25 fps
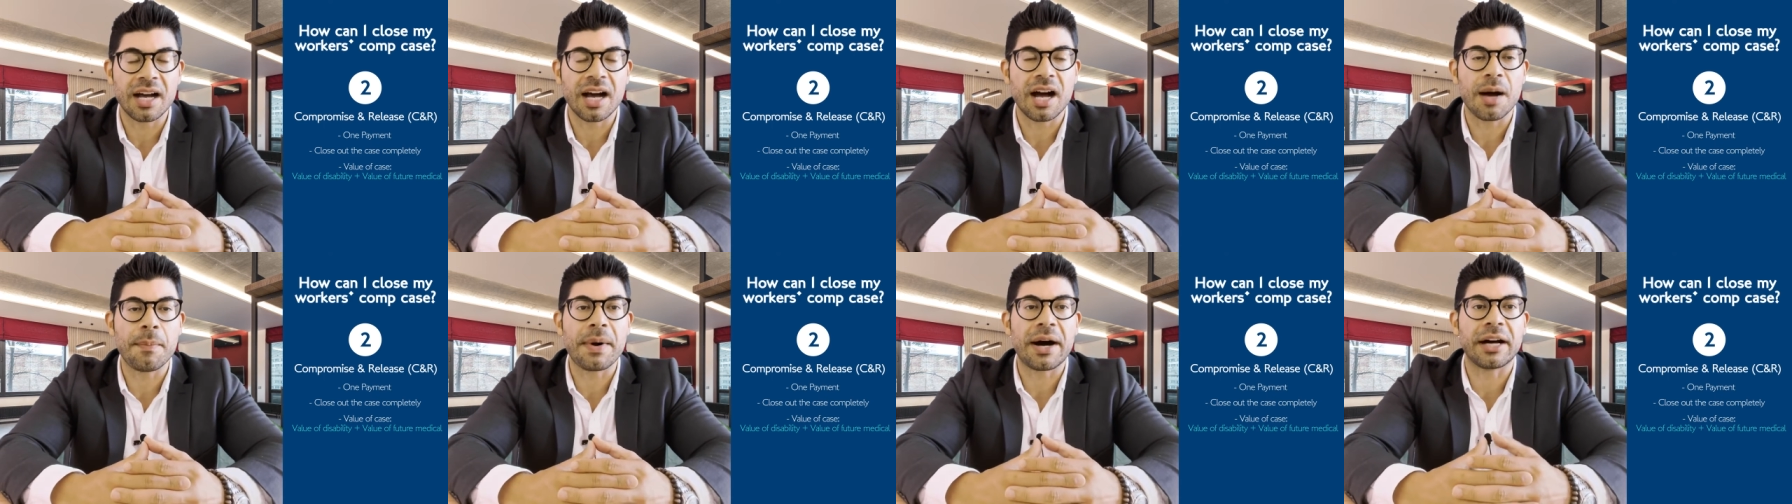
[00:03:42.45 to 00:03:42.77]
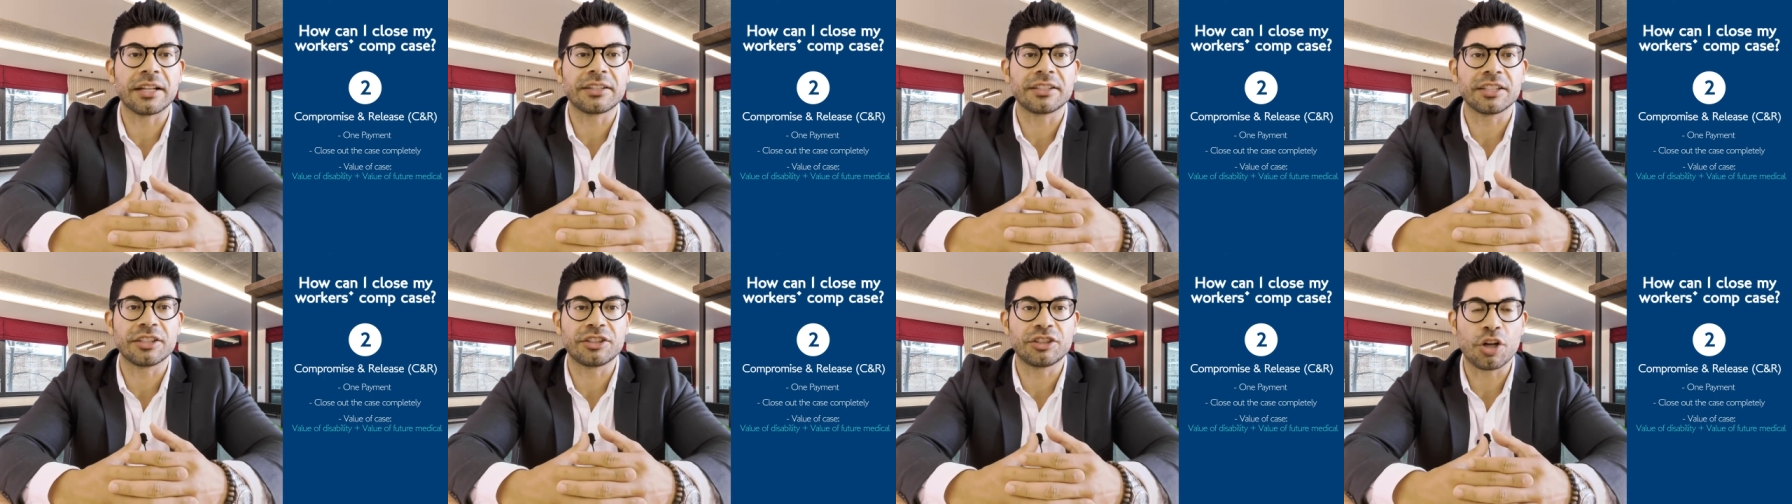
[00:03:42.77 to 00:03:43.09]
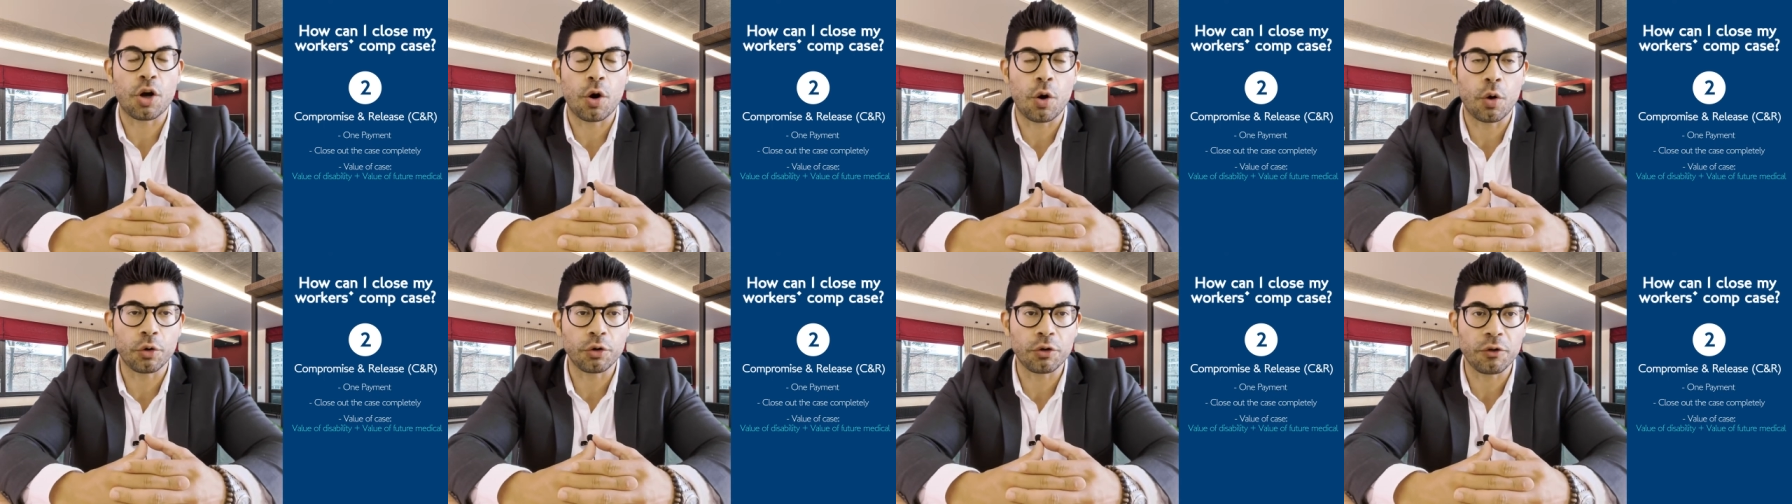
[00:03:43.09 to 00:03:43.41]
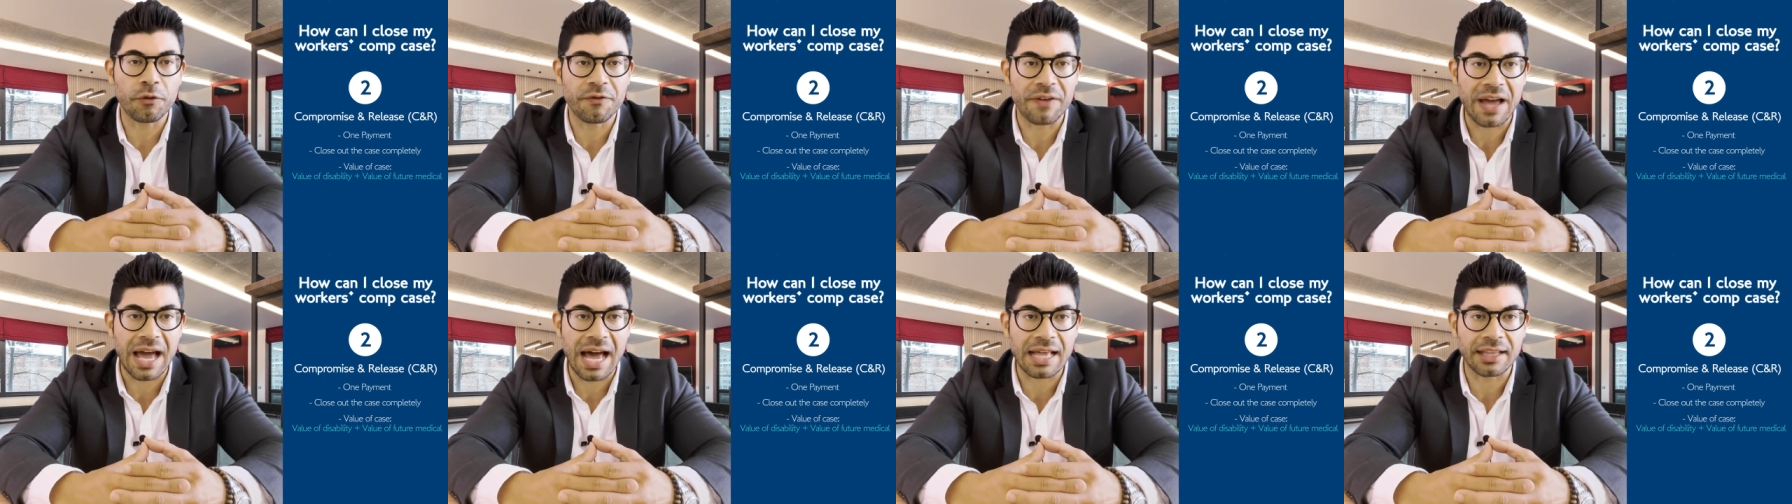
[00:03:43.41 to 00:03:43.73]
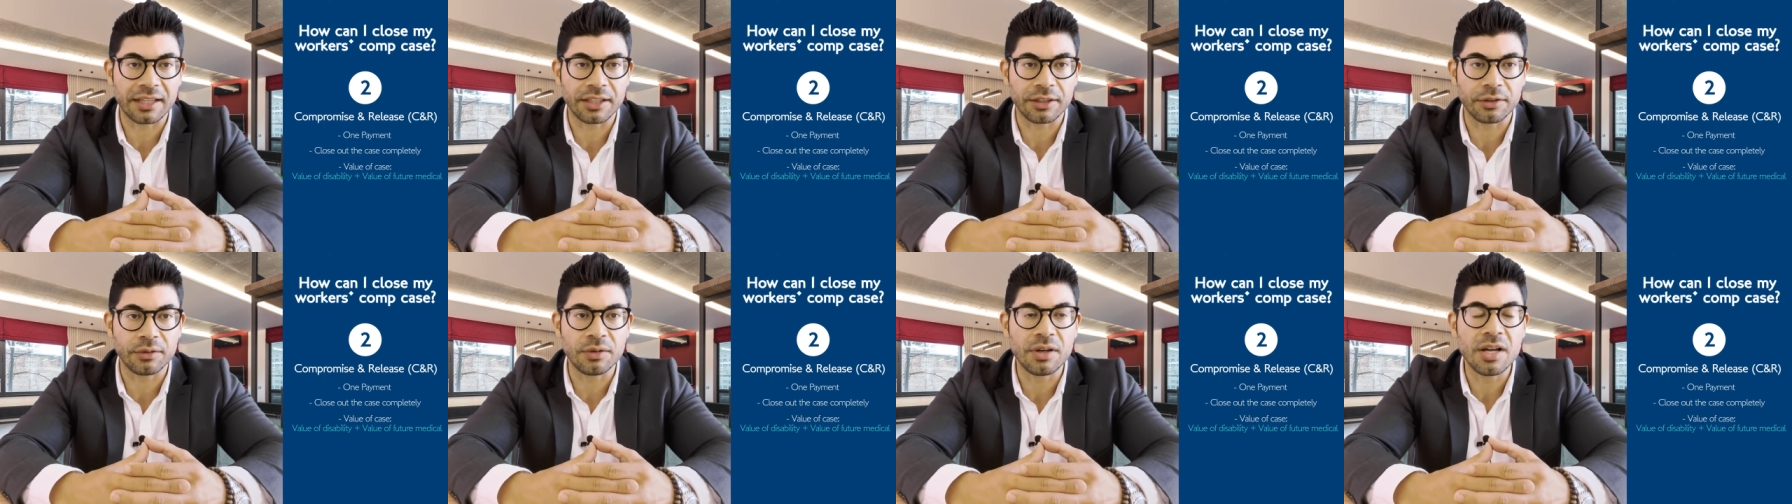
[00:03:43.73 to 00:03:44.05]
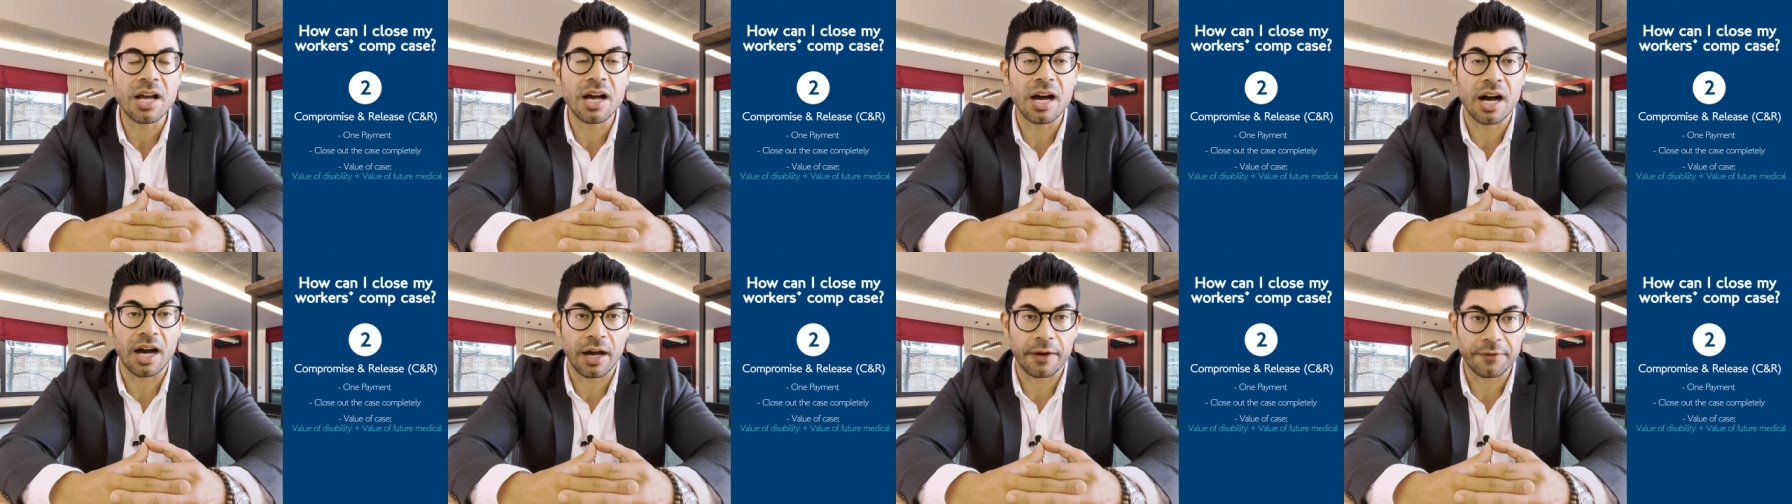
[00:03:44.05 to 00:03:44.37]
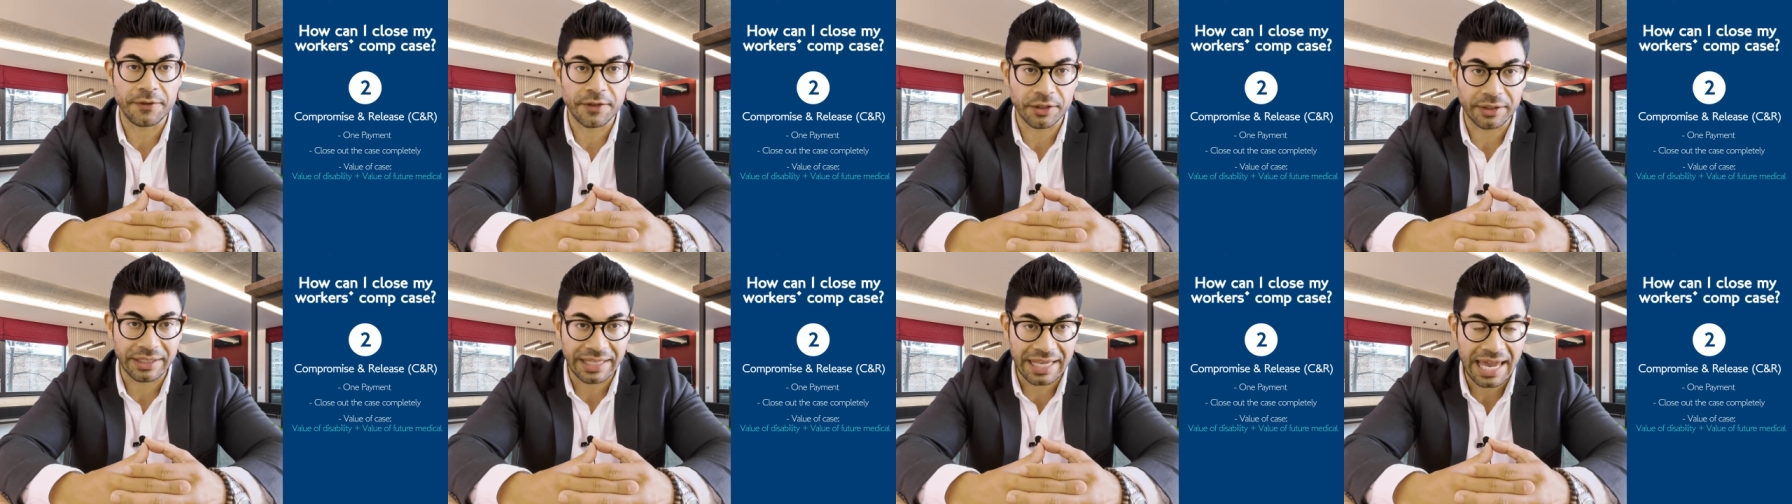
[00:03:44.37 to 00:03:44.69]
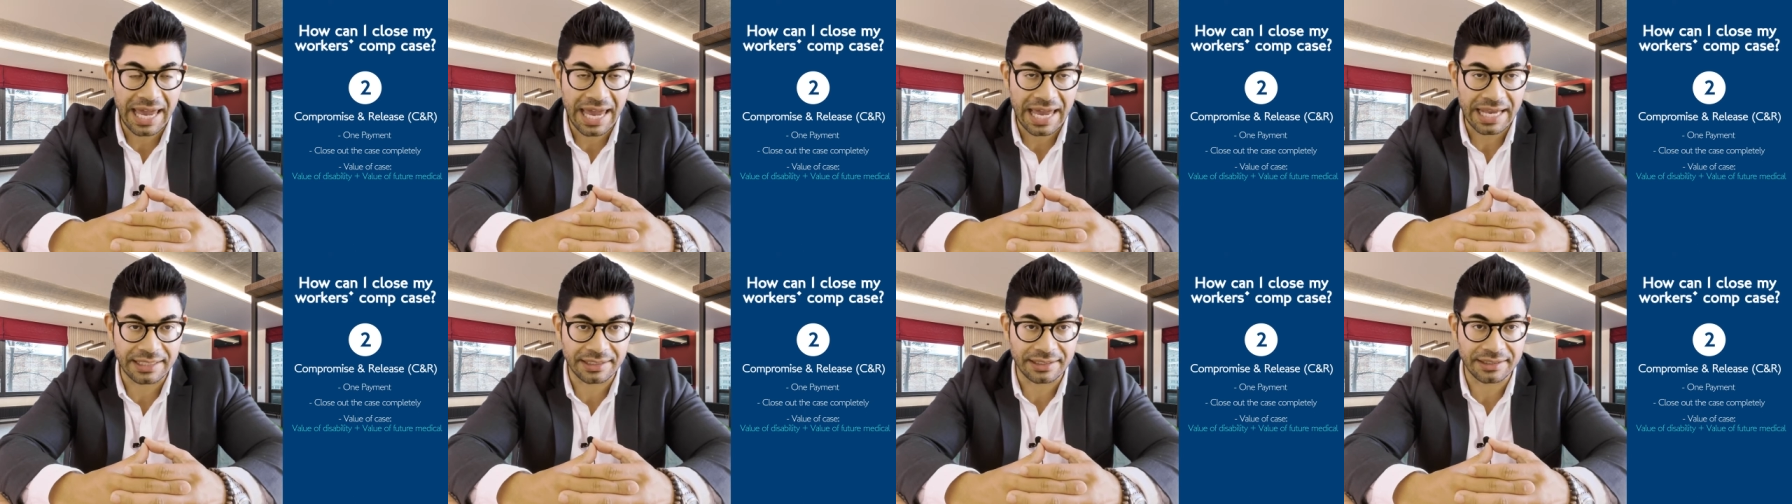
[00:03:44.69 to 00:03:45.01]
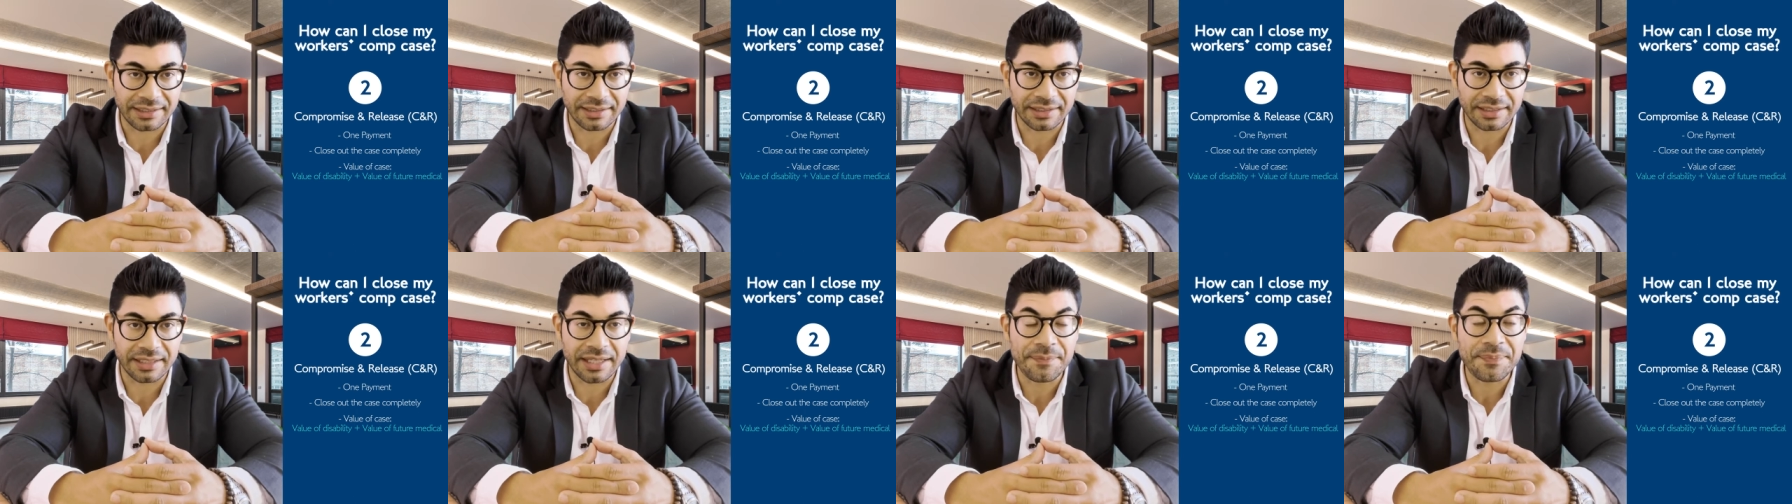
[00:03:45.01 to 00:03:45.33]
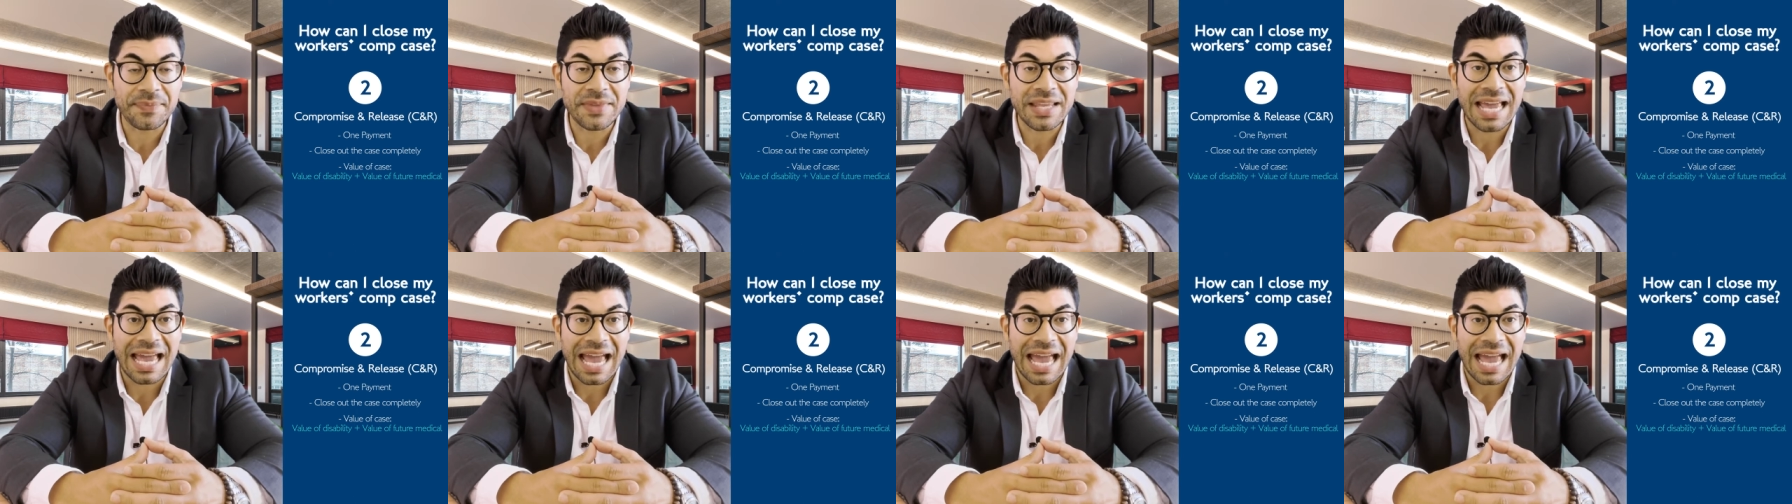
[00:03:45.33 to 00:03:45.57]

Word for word: about the total value of your case.